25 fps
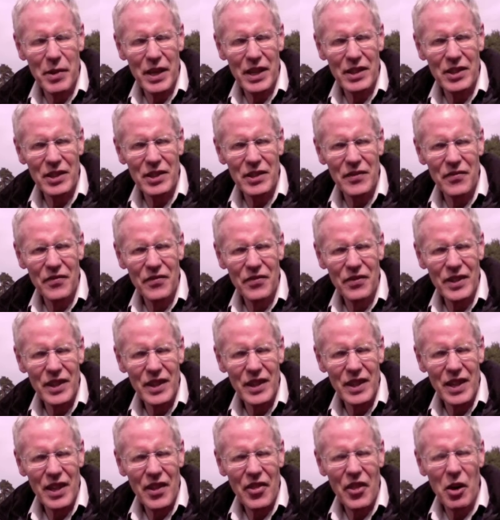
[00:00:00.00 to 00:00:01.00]
better,
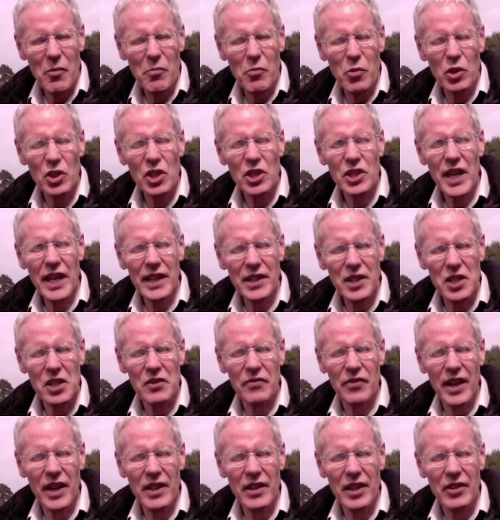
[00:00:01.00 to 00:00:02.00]
they're more
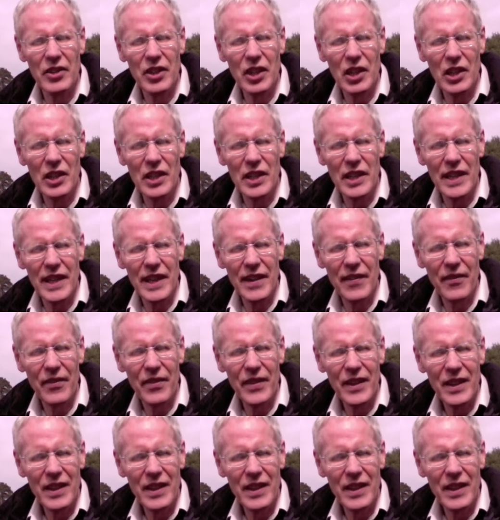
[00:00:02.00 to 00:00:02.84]
satisfied in their learning,